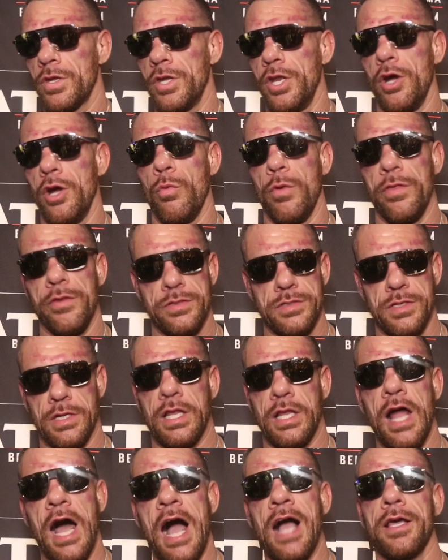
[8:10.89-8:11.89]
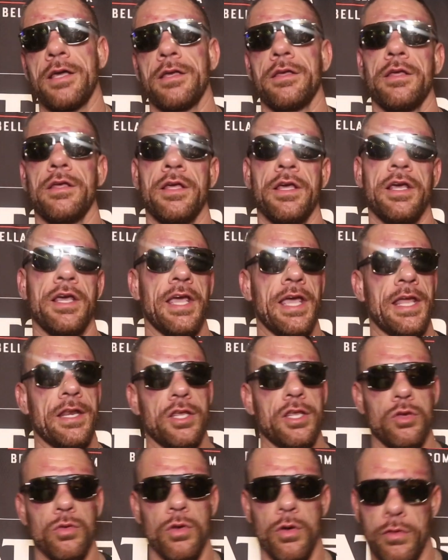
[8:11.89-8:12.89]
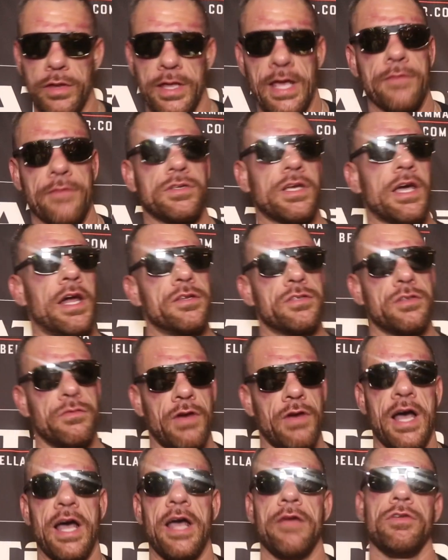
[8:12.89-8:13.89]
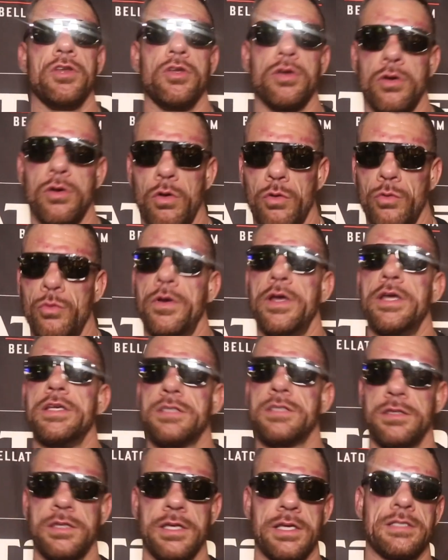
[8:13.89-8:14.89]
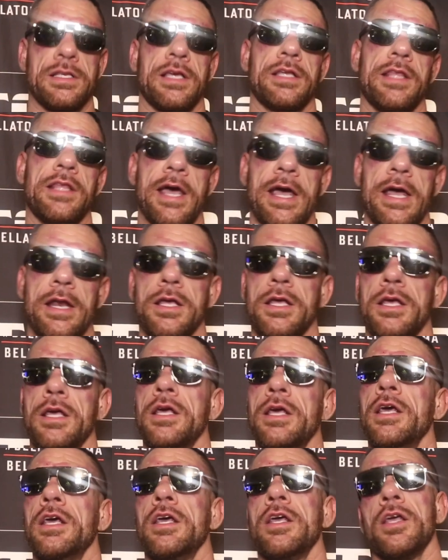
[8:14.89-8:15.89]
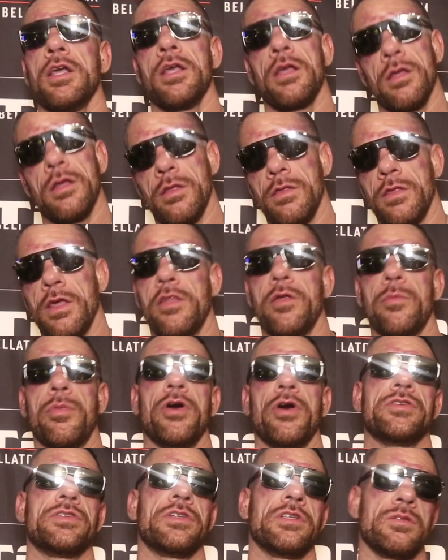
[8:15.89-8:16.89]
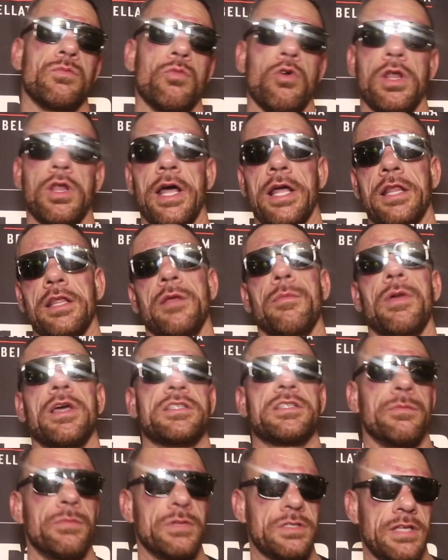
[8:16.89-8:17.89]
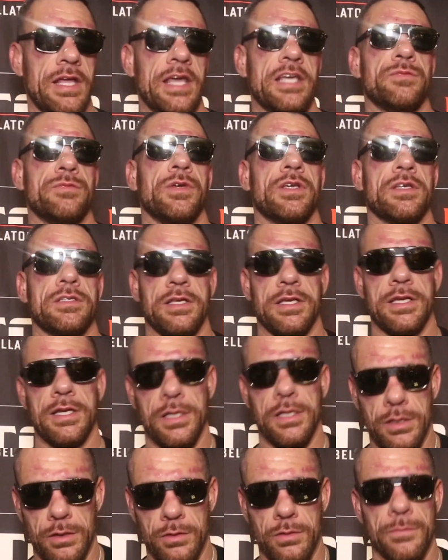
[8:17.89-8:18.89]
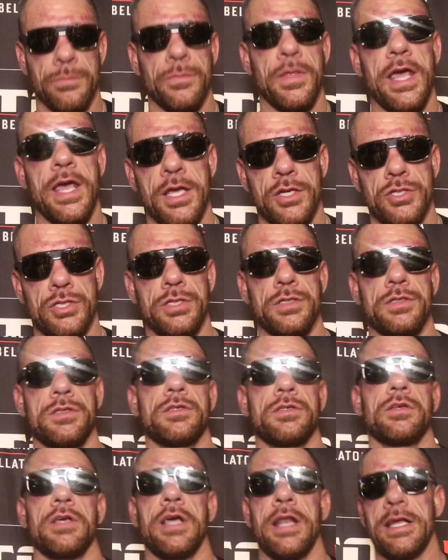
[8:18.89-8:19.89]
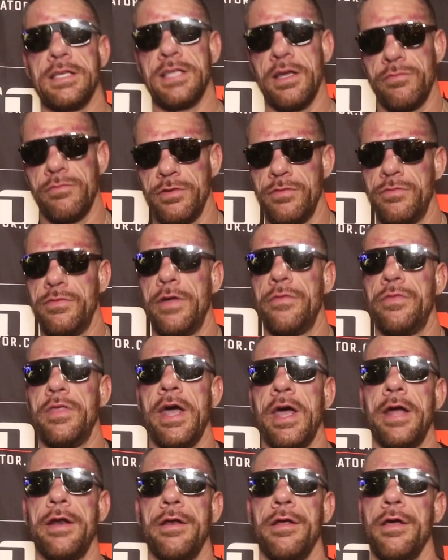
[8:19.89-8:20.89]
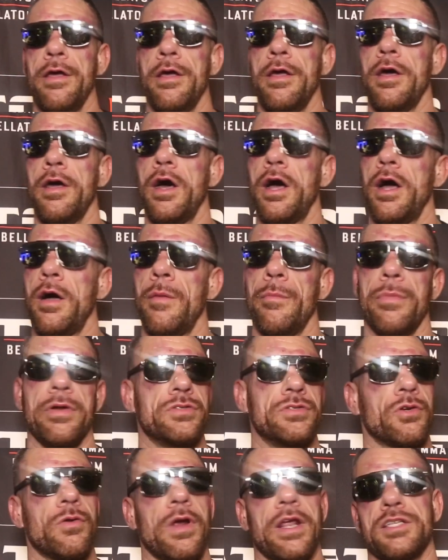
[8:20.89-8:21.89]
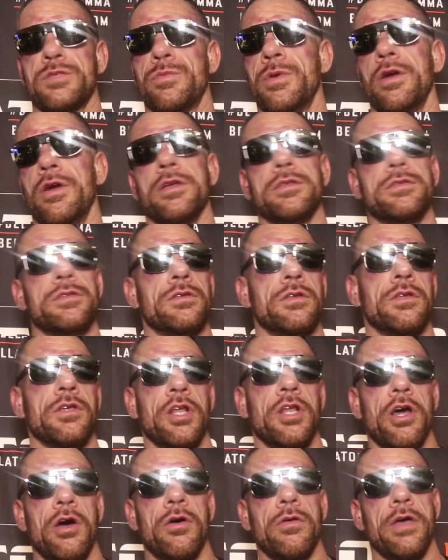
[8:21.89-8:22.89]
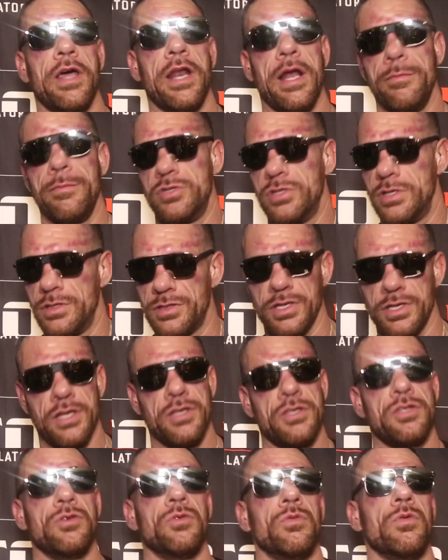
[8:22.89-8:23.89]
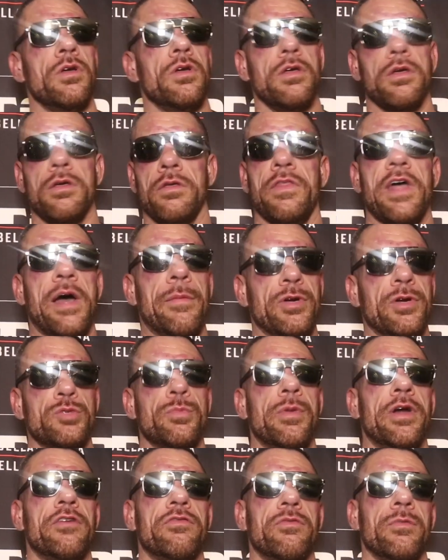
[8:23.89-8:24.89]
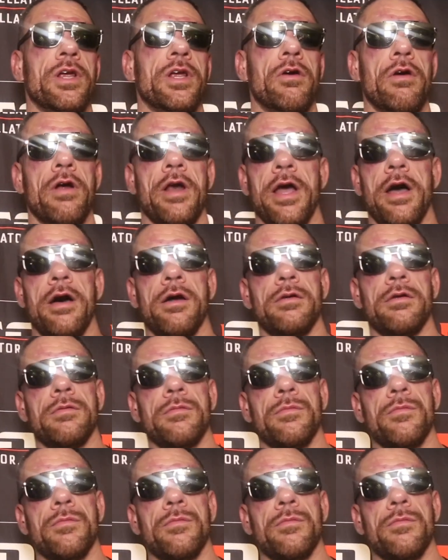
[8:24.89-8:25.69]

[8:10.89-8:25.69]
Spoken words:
know, when there's a clock and you only have to kind of survive and you can hold wrists and things like that, the other person is more likely to make some mistakes because they get a little anxious, and I definitely felt that. But it's a great experience, you know, and I'm just going to do that much better from here on out.